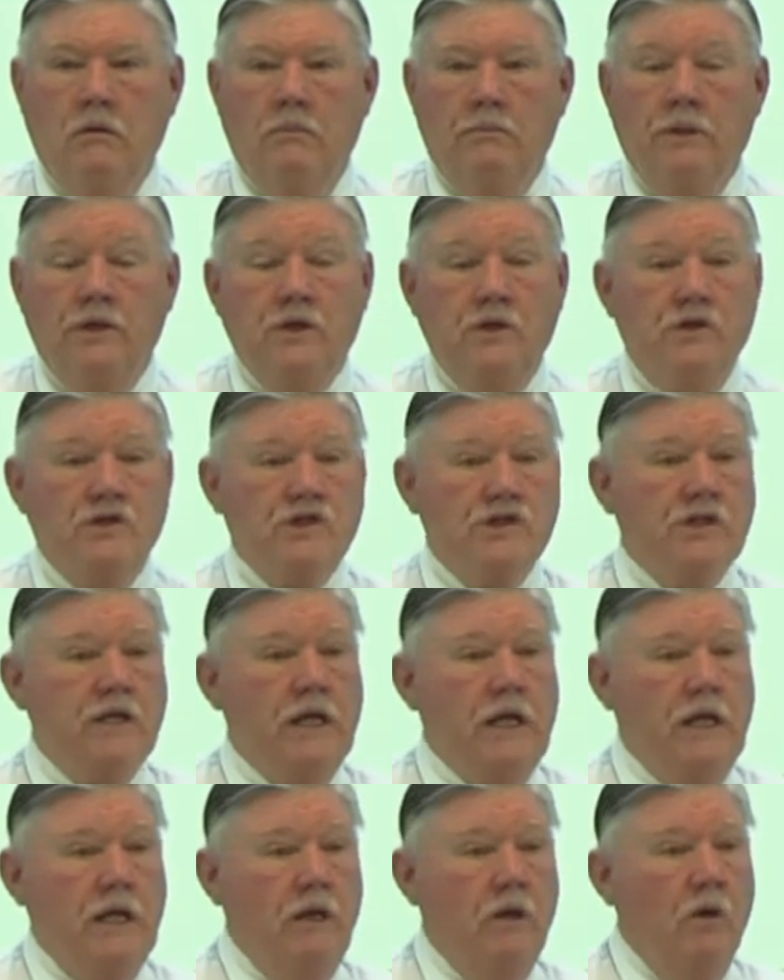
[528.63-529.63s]
But you
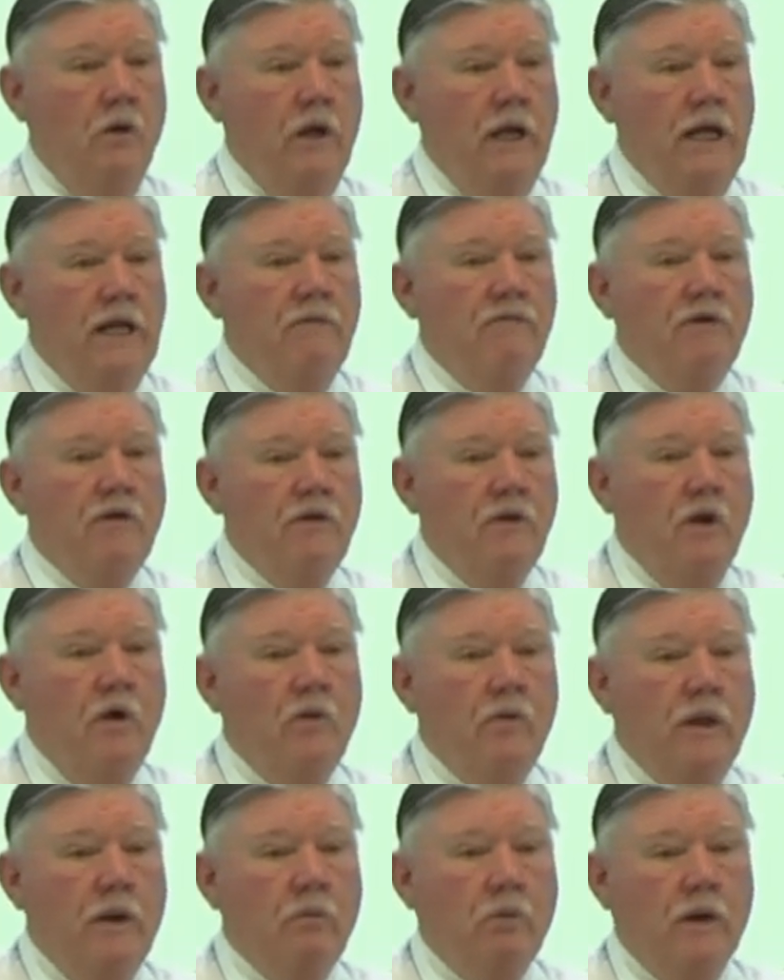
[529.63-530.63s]
see, even
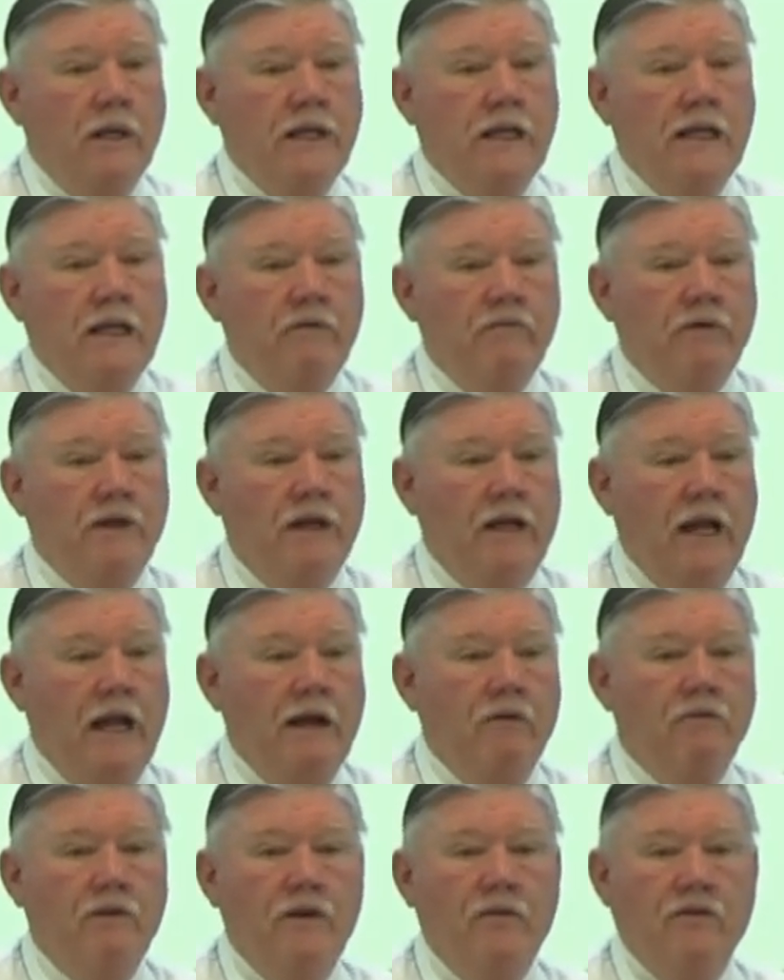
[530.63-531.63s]
though they were given
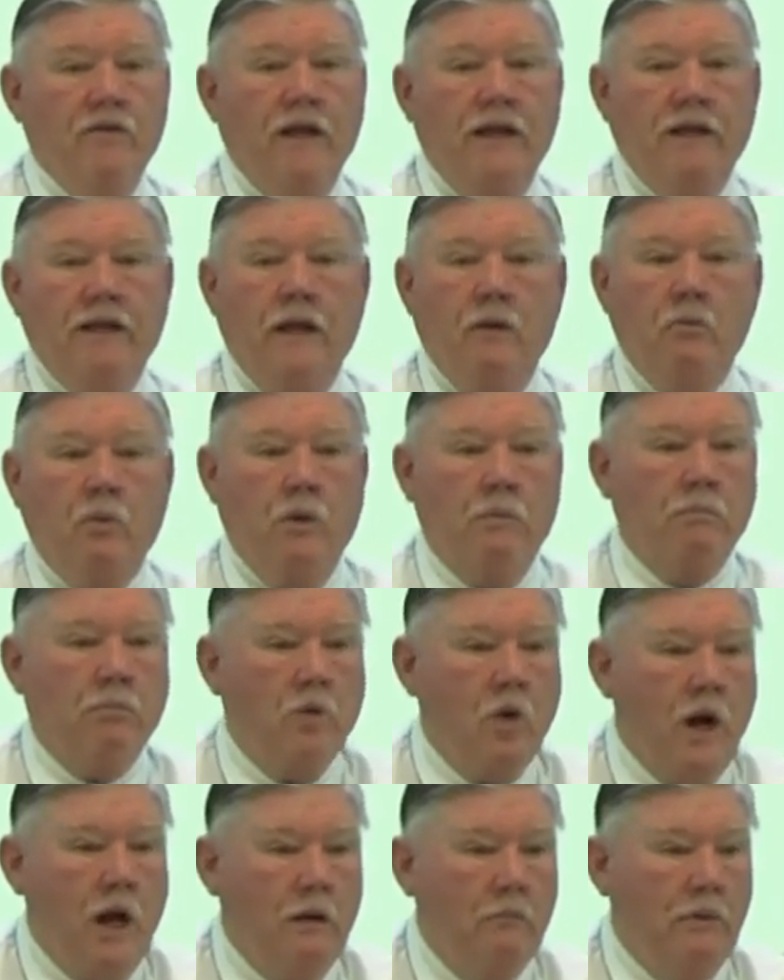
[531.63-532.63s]
everything they were
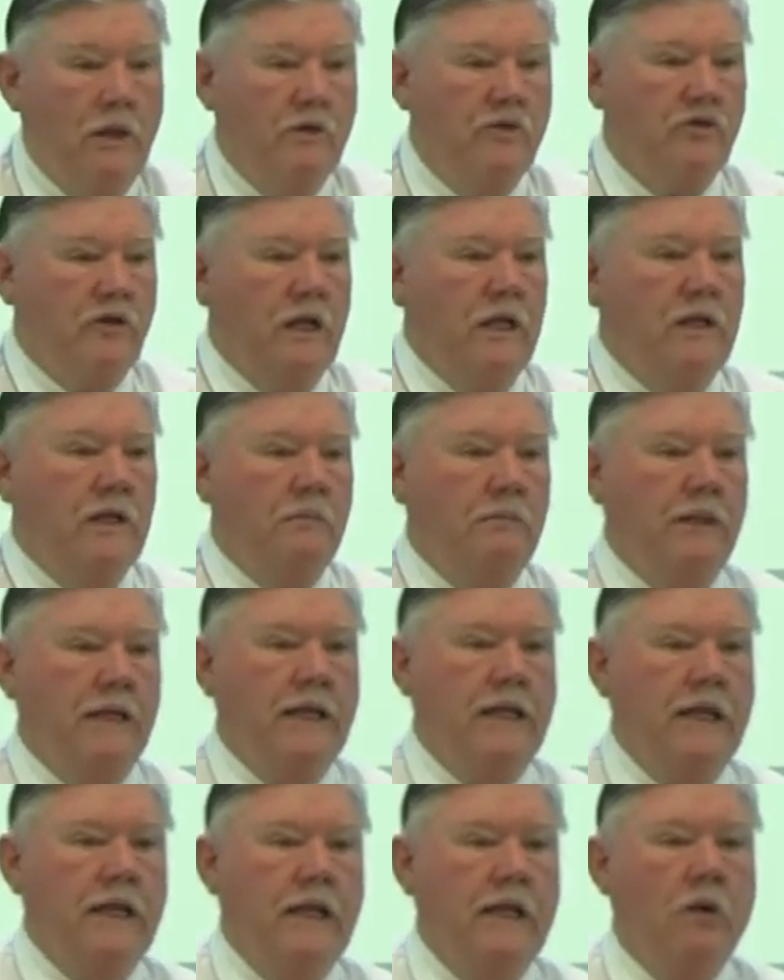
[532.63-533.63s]
promised in the
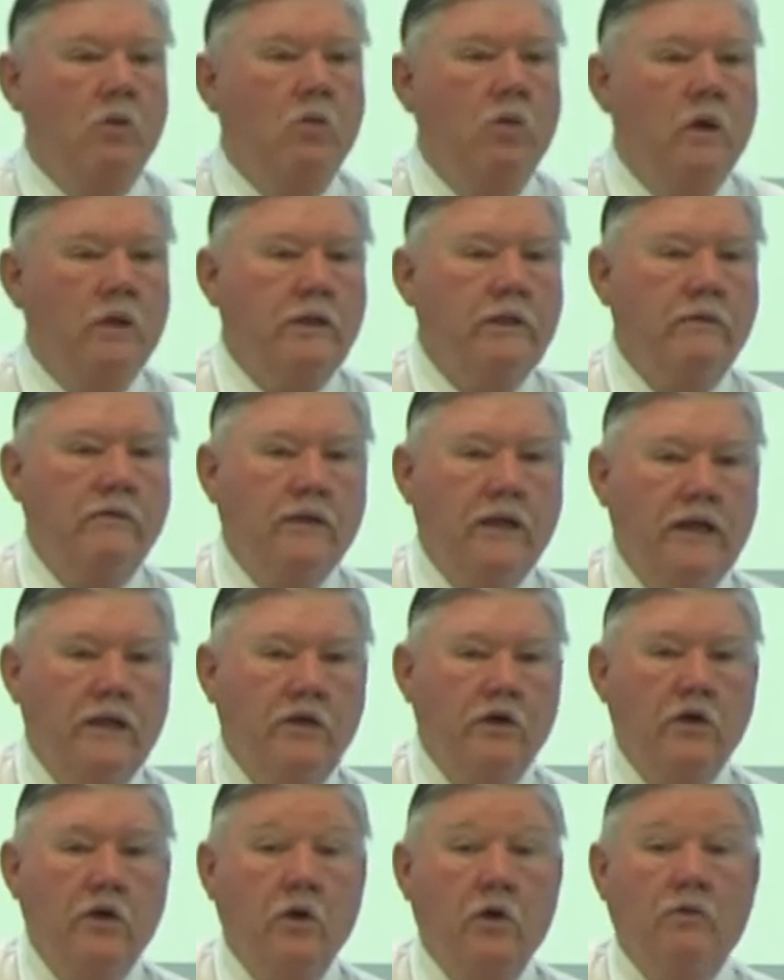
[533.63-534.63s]
beginning, what did
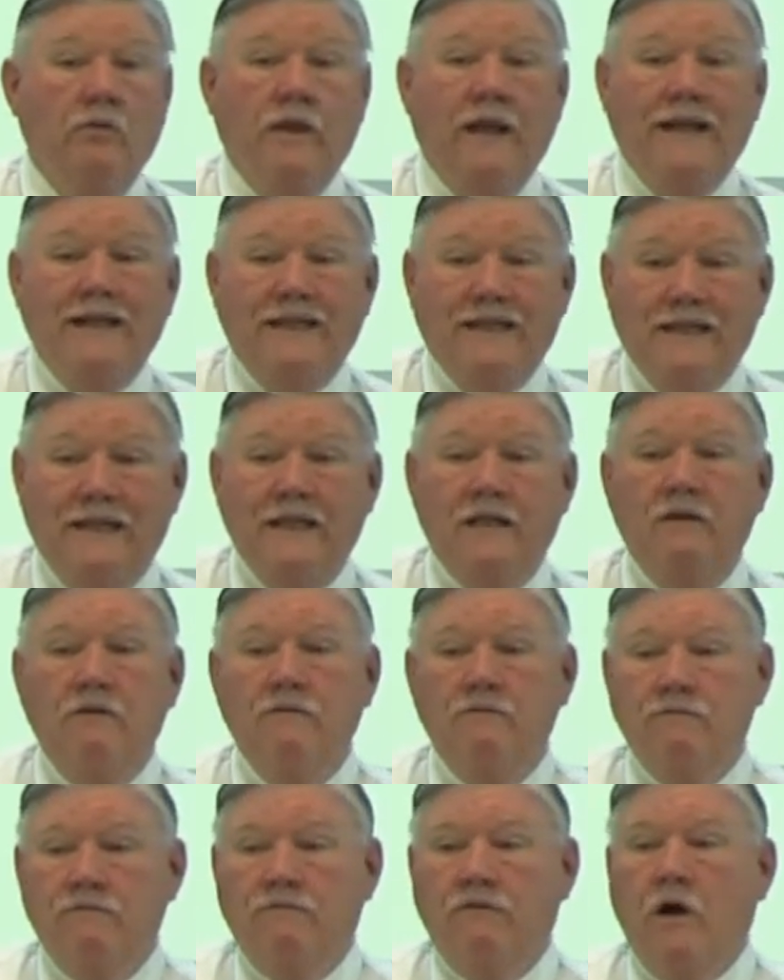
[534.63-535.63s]
they do? They
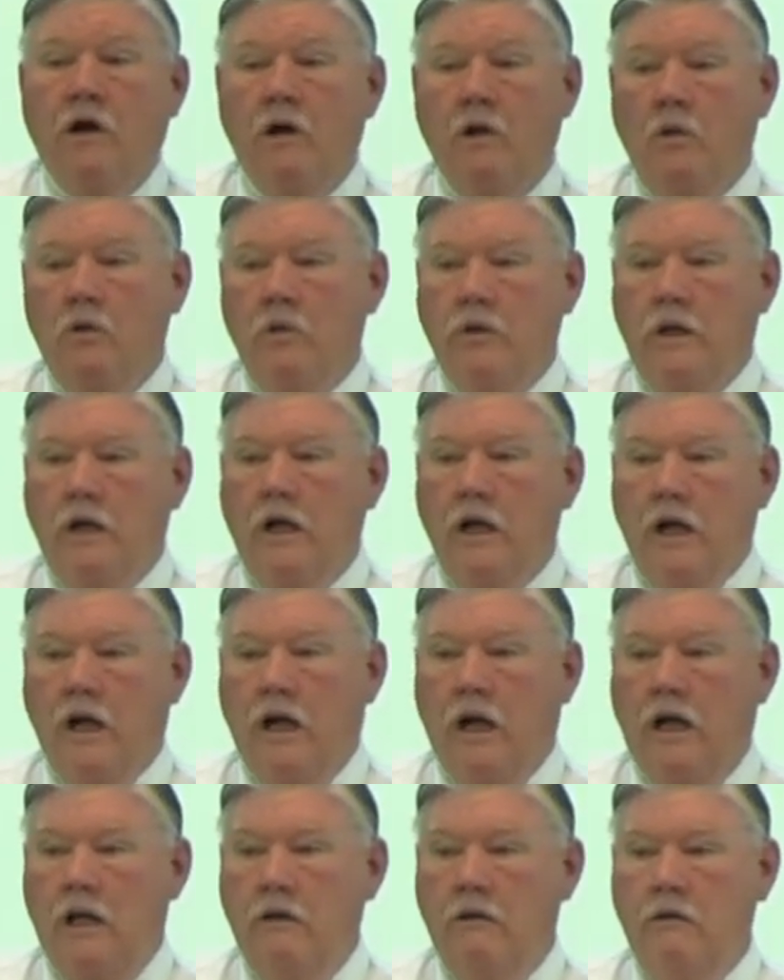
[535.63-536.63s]
didn't follow
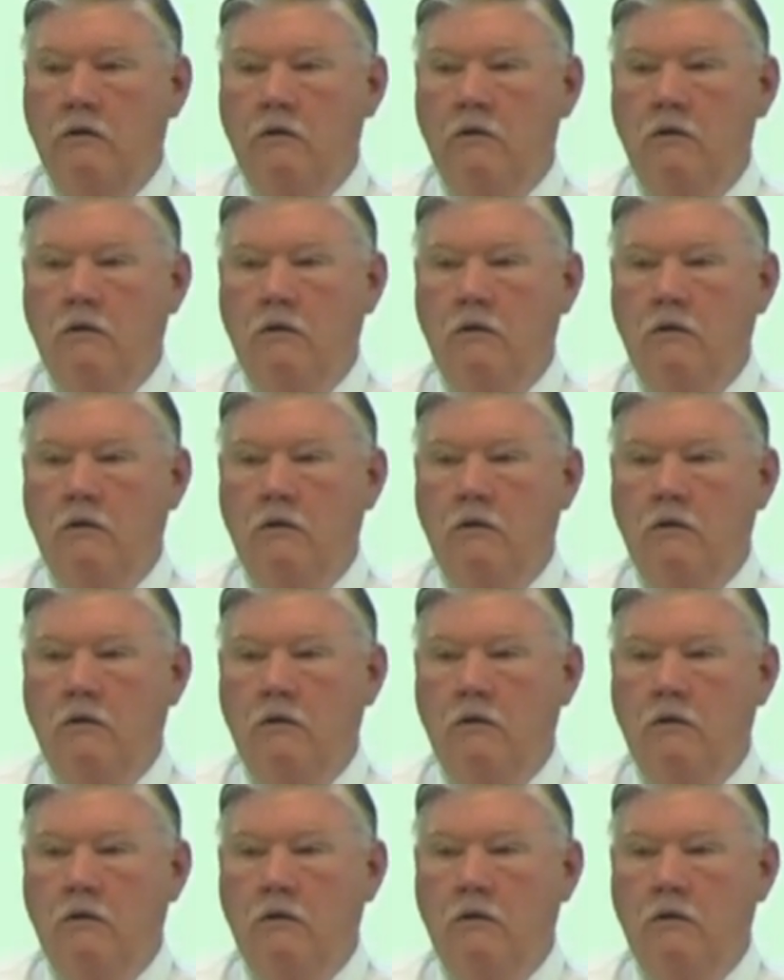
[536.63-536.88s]
God.